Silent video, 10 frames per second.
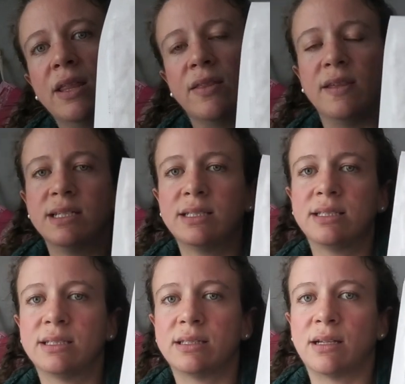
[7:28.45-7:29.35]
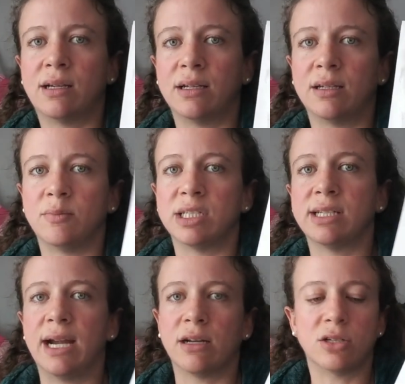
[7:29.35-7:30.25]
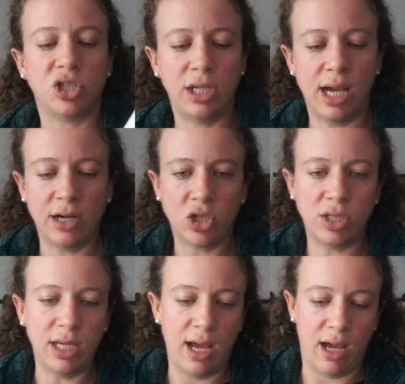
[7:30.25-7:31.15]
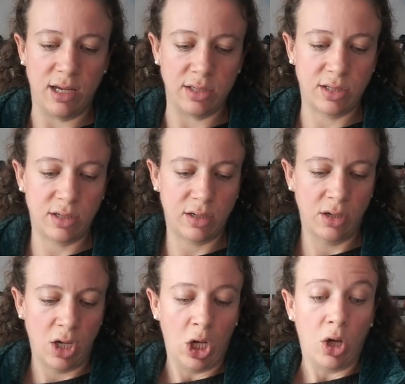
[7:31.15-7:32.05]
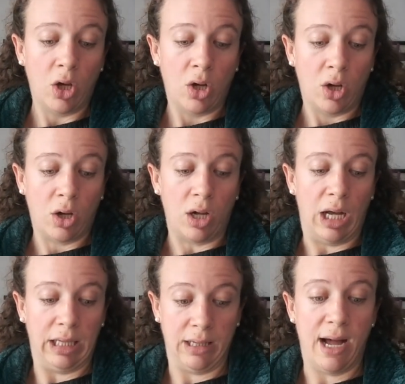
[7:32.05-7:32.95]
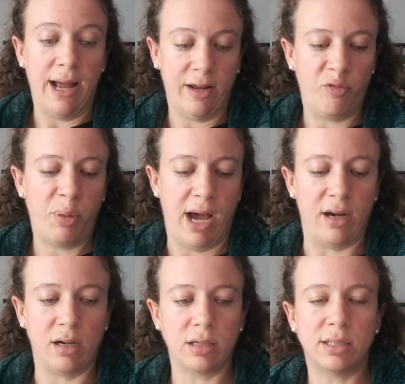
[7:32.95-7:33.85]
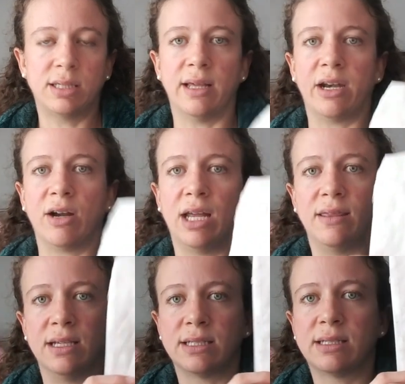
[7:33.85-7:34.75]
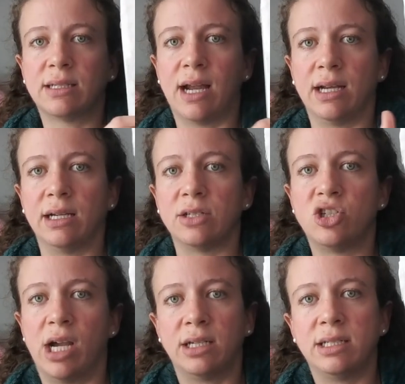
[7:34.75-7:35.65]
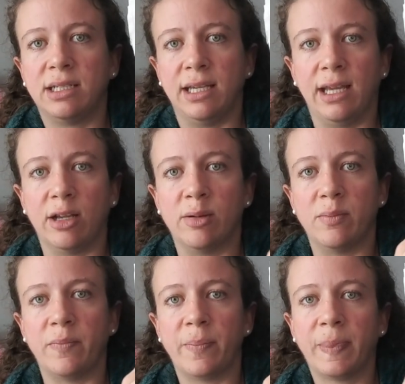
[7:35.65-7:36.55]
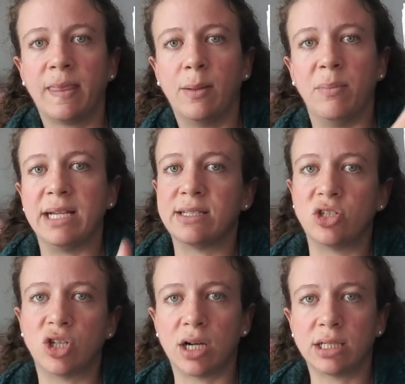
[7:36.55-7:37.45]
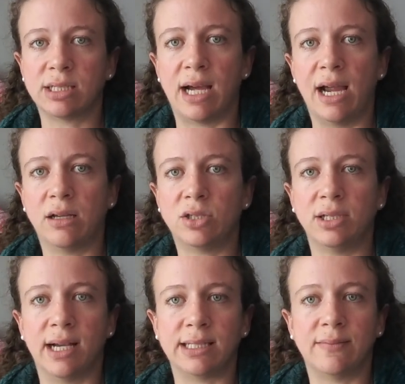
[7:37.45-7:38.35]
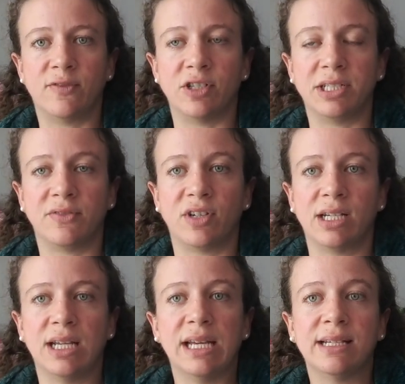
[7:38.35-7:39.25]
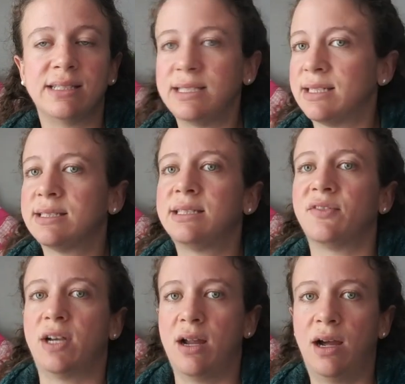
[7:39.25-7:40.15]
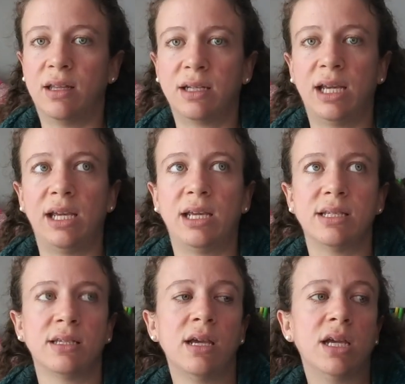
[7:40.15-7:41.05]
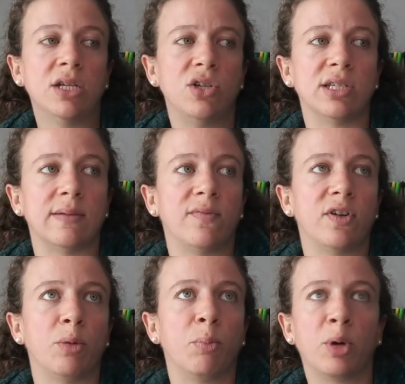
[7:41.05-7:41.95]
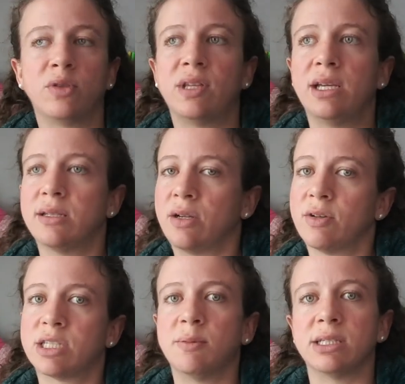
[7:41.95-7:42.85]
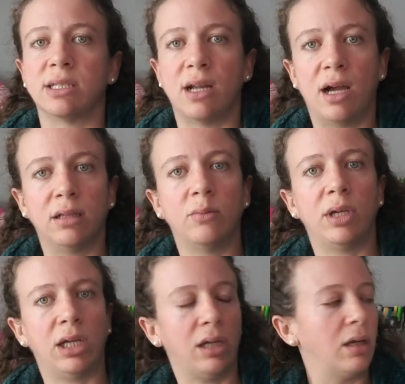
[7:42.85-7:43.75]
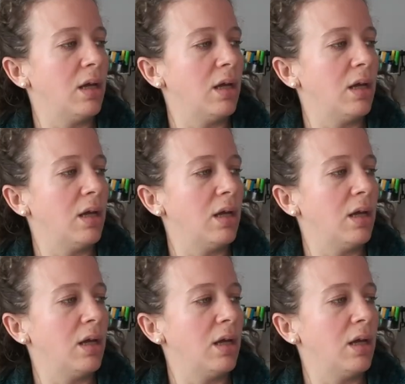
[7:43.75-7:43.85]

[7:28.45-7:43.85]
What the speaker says: This designer, she actually has a lot of patterns that are in this kind of checked gingham mason jar style. She has them for different seasons, different holidays. She has them for birthdays and Christmas and Halloween.